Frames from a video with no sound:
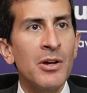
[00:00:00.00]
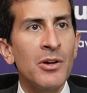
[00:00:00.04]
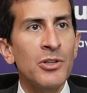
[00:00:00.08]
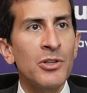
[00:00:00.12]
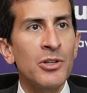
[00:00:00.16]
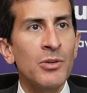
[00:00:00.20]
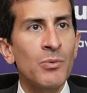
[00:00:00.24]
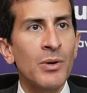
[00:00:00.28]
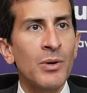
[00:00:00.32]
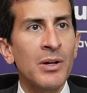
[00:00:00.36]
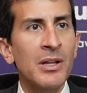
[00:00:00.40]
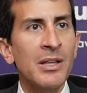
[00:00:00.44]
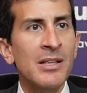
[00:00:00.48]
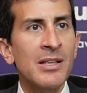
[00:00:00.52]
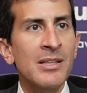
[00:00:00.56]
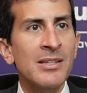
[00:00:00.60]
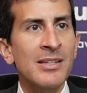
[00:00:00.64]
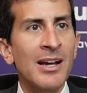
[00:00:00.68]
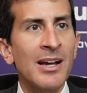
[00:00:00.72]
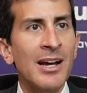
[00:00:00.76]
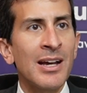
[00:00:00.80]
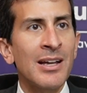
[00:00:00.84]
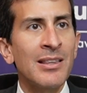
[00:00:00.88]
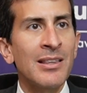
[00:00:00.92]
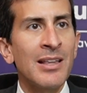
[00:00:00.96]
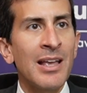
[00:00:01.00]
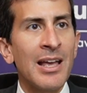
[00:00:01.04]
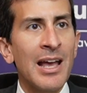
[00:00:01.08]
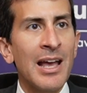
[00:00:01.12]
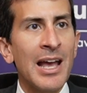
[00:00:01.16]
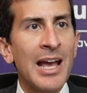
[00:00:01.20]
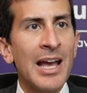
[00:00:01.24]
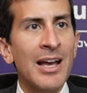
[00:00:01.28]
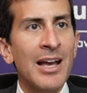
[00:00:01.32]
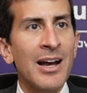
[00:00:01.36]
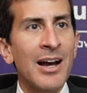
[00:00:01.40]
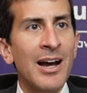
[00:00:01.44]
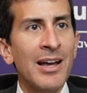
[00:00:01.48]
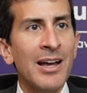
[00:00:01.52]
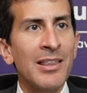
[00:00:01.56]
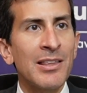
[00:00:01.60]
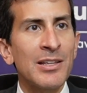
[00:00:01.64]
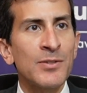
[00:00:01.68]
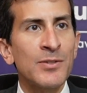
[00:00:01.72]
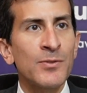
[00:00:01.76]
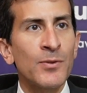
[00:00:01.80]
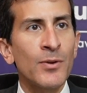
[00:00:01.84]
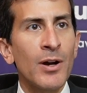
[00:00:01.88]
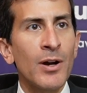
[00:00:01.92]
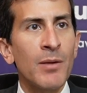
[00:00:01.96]
to we're going to design AI
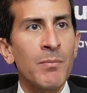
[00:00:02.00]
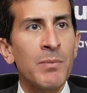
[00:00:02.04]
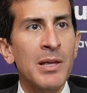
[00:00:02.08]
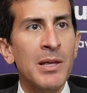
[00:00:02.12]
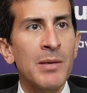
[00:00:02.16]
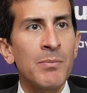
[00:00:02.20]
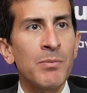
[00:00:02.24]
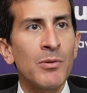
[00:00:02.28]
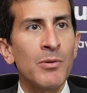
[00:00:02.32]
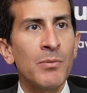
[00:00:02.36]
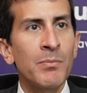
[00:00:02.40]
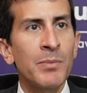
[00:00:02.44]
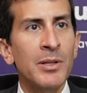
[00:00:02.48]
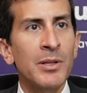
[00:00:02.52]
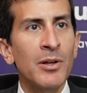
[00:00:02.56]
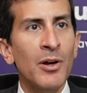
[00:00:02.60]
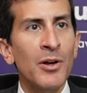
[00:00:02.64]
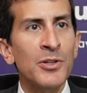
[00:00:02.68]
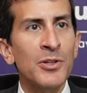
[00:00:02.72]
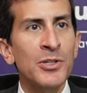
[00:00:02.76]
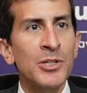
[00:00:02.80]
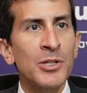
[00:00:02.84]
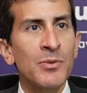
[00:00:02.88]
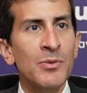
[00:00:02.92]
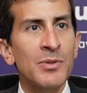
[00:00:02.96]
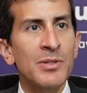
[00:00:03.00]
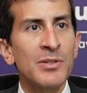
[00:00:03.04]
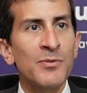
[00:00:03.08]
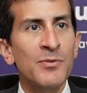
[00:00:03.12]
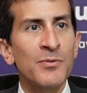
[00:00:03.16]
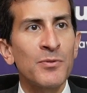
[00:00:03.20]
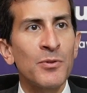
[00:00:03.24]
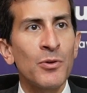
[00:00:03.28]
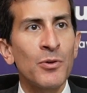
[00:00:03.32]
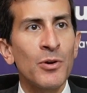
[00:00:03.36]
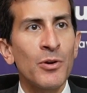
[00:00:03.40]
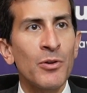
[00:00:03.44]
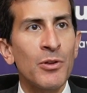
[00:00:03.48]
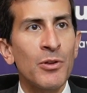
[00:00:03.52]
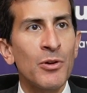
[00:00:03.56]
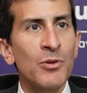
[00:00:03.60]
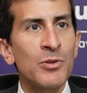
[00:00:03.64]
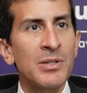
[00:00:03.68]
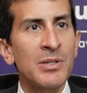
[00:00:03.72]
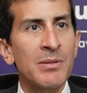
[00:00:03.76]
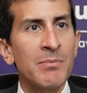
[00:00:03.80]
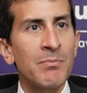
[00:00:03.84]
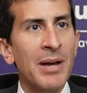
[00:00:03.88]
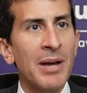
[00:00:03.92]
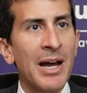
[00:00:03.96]
that's for our people, but also is for
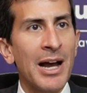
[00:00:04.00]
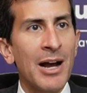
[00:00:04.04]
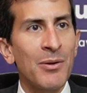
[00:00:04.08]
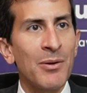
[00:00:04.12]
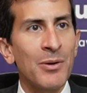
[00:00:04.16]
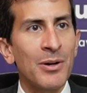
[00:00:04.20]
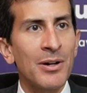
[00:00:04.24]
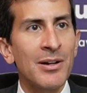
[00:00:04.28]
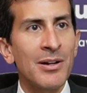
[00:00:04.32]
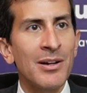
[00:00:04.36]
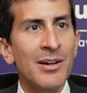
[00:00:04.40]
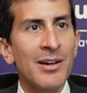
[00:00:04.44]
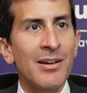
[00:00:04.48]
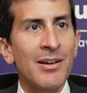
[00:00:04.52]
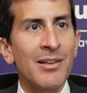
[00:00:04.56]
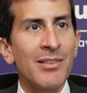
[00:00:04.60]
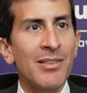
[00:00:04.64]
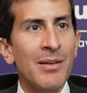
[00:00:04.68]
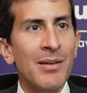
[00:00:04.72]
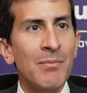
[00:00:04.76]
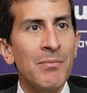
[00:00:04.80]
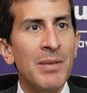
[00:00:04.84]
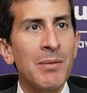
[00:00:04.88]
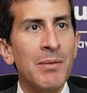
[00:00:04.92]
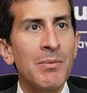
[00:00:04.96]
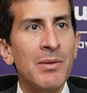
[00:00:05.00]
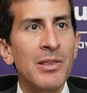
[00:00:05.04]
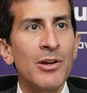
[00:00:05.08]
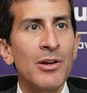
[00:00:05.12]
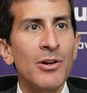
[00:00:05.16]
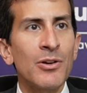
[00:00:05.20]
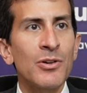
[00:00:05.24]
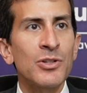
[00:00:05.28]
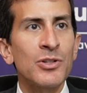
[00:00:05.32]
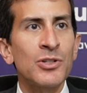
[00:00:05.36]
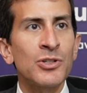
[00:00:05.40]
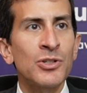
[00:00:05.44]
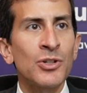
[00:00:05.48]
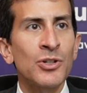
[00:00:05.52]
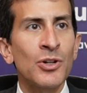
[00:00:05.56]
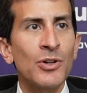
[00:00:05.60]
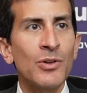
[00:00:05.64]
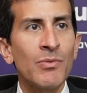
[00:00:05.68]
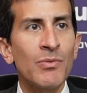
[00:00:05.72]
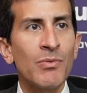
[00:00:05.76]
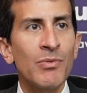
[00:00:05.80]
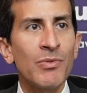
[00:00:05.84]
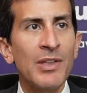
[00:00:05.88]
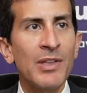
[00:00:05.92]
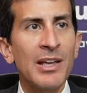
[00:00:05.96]
those in power. That maybe there are
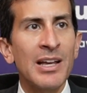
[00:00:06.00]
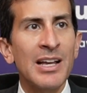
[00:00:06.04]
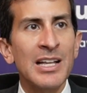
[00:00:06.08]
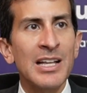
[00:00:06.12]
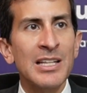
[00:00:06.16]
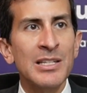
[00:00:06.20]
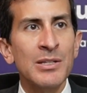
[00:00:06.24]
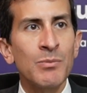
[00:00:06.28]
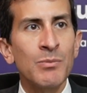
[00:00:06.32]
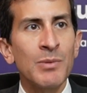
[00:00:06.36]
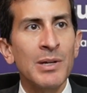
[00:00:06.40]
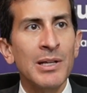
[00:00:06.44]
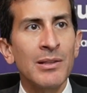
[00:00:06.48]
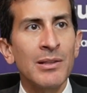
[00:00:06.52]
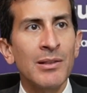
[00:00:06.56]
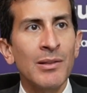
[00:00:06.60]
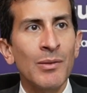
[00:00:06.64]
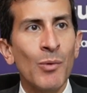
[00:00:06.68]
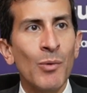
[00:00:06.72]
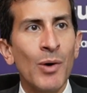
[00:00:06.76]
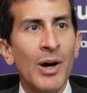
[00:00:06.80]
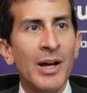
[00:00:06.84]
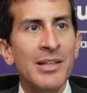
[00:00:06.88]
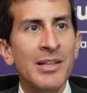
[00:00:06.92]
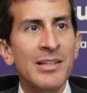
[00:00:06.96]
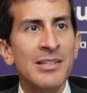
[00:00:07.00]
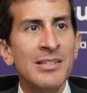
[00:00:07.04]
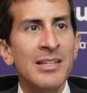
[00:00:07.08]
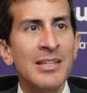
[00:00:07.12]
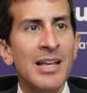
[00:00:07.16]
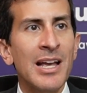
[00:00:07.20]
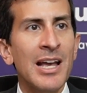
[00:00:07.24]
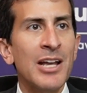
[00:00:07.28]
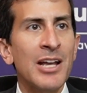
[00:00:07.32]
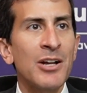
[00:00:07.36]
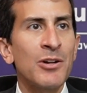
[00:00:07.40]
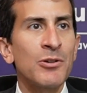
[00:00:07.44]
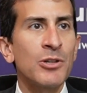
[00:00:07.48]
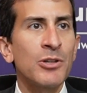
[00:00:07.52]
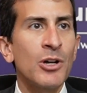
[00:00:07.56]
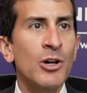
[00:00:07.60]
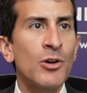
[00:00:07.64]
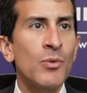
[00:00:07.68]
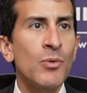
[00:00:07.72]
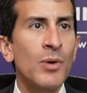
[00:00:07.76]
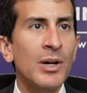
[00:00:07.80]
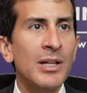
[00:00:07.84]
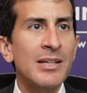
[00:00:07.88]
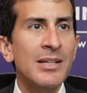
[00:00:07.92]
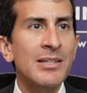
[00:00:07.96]
certain things we want to say or
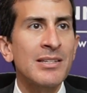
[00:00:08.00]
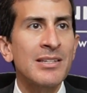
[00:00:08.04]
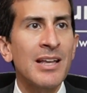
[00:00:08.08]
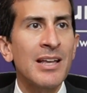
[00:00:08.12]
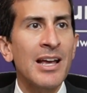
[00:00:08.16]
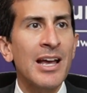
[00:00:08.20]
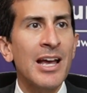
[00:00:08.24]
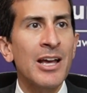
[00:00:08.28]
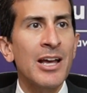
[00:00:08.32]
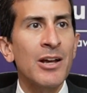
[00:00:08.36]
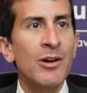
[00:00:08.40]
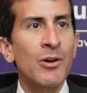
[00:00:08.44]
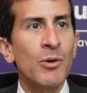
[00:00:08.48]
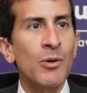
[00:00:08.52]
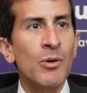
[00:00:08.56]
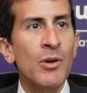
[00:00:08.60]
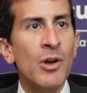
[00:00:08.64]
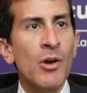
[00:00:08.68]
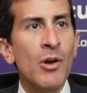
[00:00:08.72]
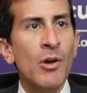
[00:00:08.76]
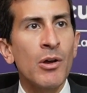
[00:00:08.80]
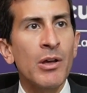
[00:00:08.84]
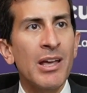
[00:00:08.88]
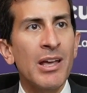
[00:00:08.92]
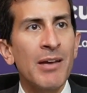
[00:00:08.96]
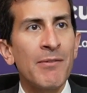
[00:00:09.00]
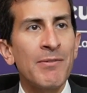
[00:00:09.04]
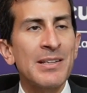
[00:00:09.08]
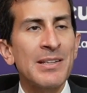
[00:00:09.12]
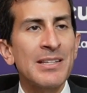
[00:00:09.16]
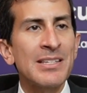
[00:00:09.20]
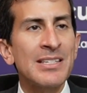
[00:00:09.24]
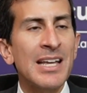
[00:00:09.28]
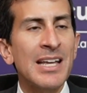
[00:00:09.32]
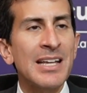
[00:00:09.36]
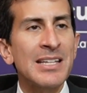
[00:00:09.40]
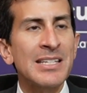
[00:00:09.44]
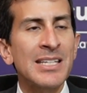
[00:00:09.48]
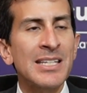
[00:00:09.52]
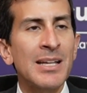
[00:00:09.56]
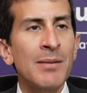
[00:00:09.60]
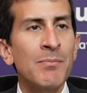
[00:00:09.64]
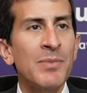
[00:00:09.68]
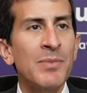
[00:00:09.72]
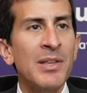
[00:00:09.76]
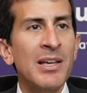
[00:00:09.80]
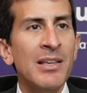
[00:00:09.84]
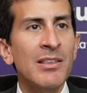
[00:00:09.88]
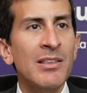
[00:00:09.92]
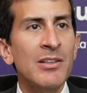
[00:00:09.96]
don't want to say, or if it says
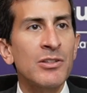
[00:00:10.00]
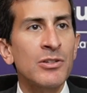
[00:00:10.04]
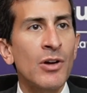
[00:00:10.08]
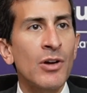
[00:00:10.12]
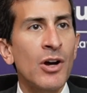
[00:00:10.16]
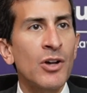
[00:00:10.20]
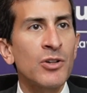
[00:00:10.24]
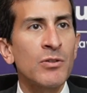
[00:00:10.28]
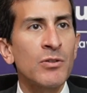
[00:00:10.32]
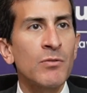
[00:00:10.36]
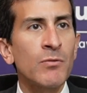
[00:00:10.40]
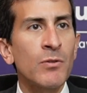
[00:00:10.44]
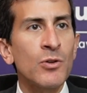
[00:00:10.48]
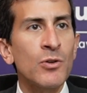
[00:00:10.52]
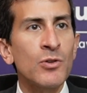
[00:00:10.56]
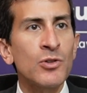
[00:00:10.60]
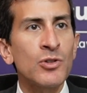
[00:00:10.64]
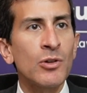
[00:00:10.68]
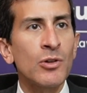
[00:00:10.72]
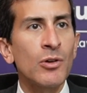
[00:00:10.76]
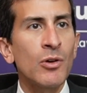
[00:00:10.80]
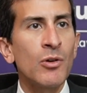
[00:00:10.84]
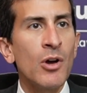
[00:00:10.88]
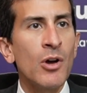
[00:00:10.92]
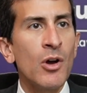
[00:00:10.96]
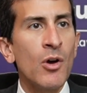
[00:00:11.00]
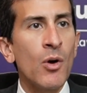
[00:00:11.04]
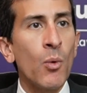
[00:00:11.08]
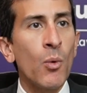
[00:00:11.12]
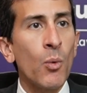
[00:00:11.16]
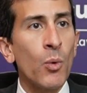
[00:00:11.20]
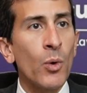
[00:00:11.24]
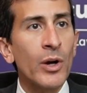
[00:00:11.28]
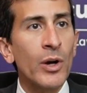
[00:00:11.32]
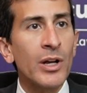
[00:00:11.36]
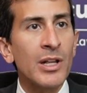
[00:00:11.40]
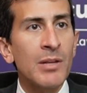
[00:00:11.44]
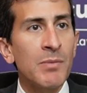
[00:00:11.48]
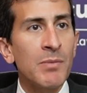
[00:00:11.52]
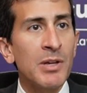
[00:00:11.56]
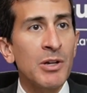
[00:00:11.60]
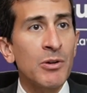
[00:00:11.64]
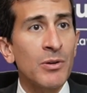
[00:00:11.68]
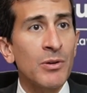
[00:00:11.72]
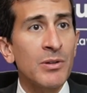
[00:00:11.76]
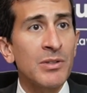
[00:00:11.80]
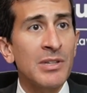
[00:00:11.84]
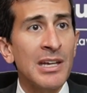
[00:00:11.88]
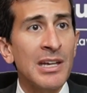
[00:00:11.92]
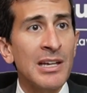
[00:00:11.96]
something that's controversial, we're going to be
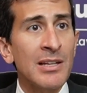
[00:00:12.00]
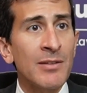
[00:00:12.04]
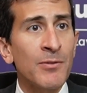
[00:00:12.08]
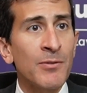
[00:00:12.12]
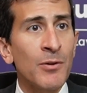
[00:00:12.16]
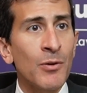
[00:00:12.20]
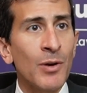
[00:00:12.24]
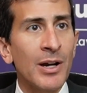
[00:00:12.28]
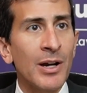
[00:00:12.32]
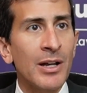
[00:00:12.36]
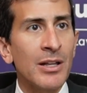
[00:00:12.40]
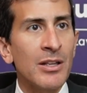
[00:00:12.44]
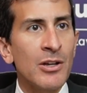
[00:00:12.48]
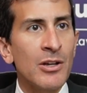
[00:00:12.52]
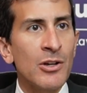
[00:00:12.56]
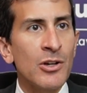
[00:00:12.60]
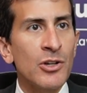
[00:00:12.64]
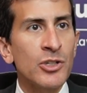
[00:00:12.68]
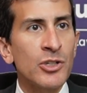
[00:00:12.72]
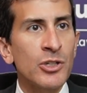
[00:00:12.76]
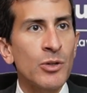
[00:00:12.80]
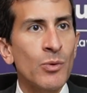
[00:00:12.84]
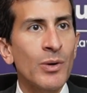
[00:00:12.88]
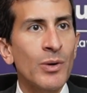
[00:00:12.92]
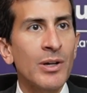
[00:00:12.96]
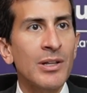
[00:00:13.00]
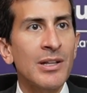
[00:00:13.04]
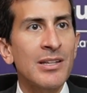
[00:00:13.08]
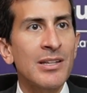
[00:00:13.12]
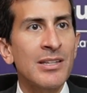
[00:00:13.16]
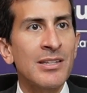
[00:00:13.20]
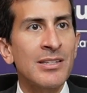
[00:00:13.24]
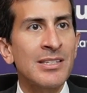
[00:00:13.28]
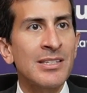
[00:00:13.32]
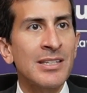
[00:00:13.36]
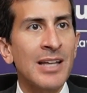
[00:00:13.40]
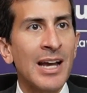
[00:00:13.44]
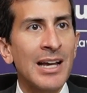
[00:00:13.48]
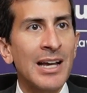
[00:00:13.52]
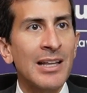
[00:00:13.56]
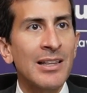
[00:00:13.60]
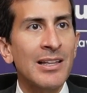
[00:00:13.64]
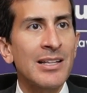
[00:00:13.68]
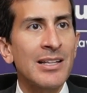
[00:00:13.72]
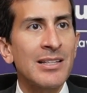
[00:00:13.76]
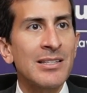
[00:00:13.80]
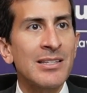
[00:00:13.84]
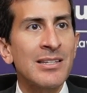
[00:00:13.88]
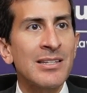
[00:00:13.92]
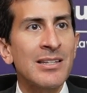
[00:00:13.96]
critiqued for it, so we're going to
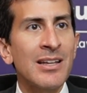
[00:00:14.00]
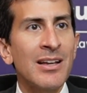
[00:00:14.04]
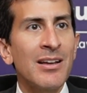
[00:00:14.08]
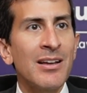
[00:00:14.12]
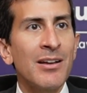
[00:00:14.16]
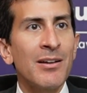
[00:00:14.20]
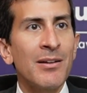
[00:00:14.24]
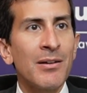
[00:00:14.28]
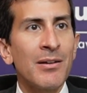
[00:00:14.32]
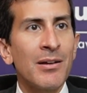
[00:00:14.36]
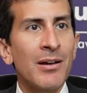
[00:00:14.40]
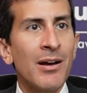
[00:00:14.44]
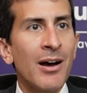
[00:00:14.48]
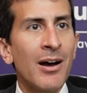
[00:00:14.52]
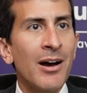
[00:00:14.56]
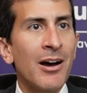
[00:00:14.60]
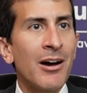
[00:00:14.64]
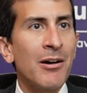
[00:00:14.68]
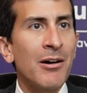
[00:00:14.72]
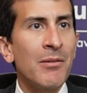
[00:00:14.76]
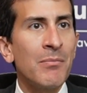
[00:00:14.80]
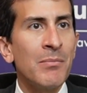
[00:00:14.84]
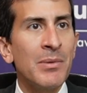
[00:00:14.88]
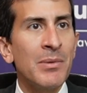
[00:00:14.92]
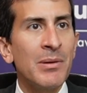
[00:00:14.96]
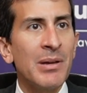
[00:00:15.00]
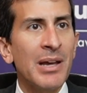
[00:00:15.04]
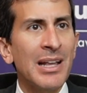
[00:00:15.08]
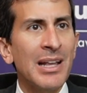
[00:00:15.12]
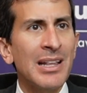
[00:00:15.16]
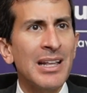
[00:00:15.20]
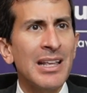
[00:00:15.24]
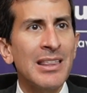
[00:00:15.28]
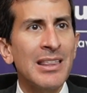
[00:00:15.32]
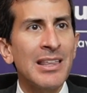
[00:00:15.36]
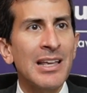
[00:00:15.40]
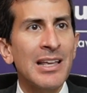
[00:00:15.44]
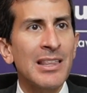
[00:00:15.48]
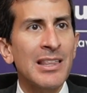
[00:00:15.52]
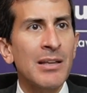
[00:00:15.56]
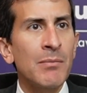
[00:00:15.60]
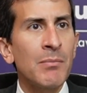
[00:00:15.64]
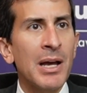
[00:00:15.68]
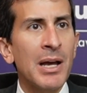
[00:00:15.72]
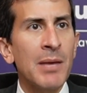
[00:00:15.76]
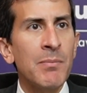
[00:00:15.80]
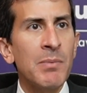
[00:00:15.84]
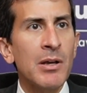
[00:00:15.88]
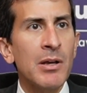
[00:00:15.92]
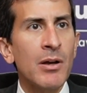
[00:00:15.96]
silence anything that
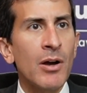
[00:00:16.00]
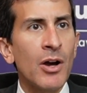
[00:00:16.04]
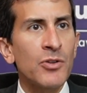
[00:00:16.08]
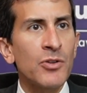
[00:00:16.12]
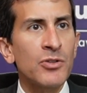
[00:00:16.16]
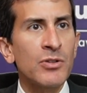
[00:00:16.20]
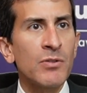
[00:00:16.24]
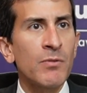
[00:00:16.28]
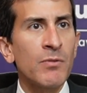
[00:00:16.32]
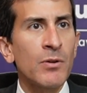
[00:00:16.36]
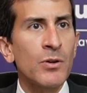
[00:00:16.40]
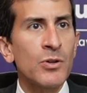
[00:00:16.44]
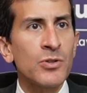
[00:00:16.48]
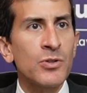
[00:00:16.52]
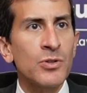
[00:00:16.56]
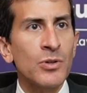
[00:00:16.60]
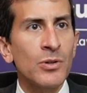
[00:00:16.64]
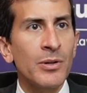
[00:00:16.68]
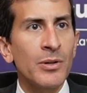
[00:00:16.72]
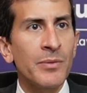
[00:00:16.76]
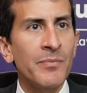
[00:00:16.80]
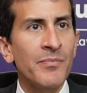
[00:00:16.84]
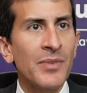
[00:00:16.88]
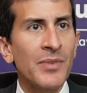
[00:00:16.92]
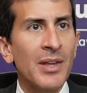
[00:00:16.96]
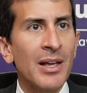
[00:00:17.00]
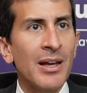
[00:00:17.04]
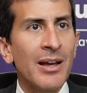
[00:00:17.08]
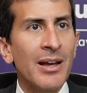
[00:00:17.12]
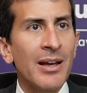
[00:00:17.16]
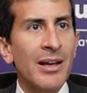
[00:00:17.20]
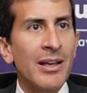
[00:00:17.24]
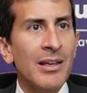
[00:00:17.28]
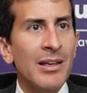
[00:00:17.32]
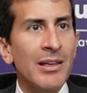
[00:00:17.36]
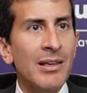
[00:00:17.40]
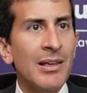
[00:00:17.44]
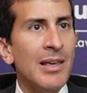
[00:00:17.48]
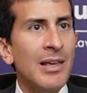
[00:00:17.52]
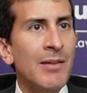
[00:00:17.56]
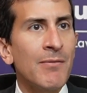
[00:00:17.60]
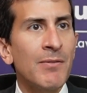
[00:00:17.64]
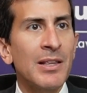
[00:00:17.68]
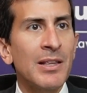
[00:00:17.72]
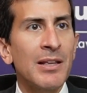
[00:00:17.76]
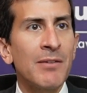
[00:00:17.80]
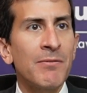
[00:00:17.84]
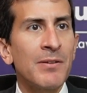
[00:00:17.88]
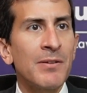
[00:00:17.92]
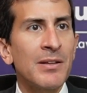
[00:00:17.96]
might be controversial,
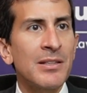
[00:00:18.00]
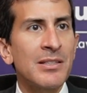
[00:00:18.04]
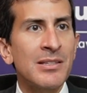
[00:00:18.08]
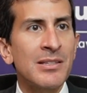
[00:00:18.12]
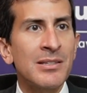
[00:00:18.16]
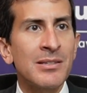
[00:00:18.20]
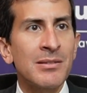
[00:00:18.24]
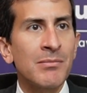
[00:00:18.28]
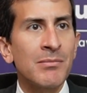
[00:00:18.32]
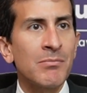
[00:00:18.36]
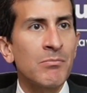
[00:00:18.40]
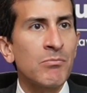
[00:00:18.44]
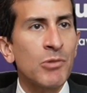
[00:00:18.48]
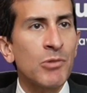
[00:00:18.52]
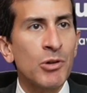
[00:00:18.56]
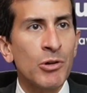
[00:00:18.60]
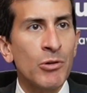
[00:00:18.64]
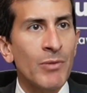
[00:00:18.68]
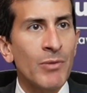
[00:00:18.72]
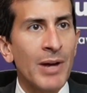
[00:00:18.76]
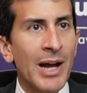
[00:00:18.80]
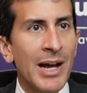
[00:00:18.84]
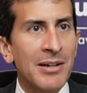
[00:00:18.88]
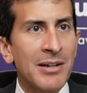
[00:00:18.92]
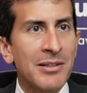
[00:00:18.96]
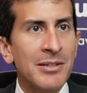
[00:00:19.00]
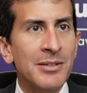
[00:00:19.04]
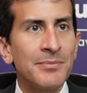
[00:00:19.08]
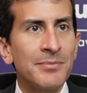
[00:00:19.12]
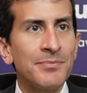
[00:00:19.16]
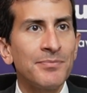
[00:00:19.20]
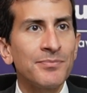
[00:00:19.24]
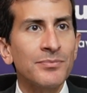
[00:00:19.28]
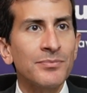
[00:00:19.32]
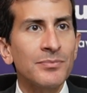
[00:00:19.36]
even if it's correct.